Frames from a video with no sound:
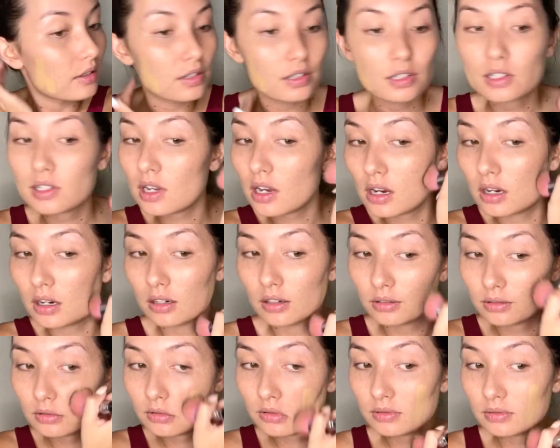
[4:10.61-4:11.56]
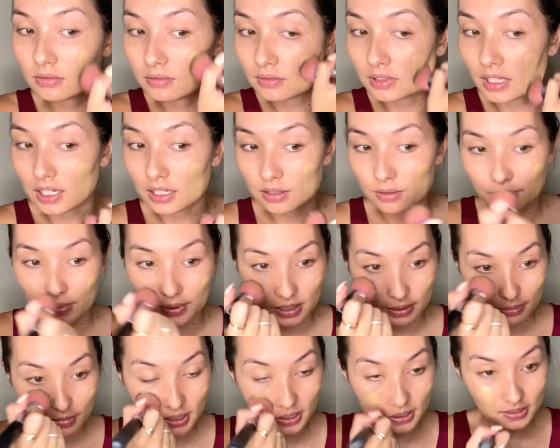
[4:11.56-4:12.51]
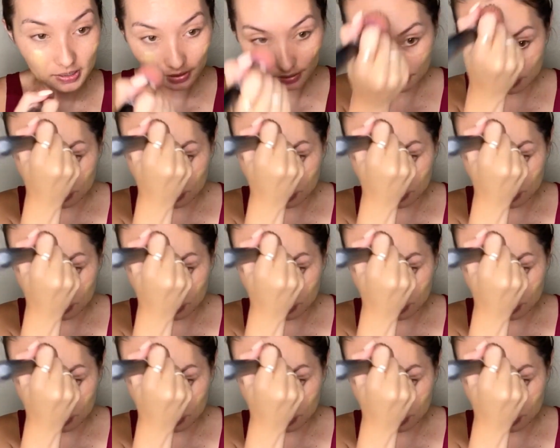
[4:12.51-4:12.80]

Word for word: So that's what I'm gonna do.